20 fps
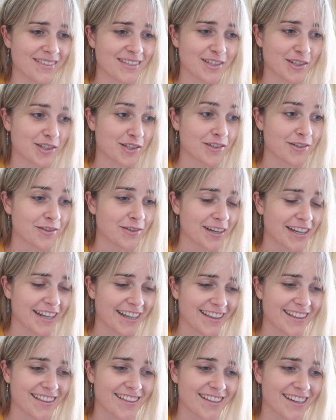
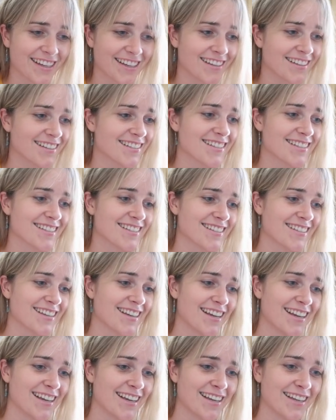destroying things,
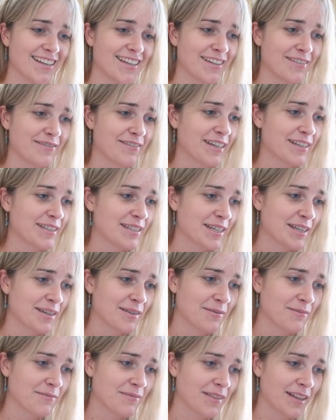
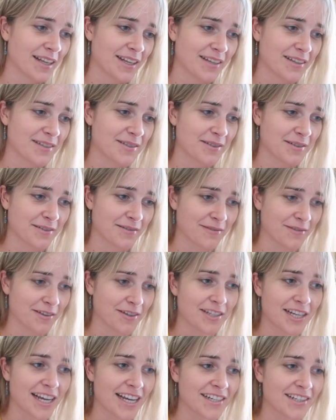affecting like sort of
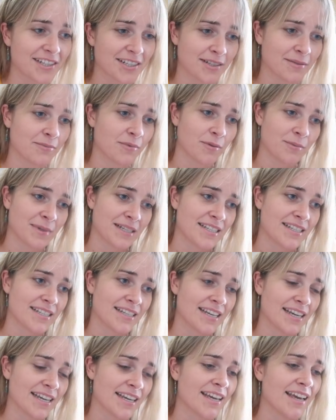rotation and what we
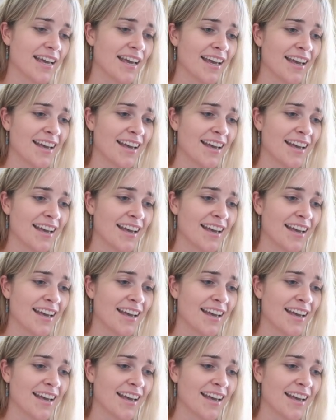see,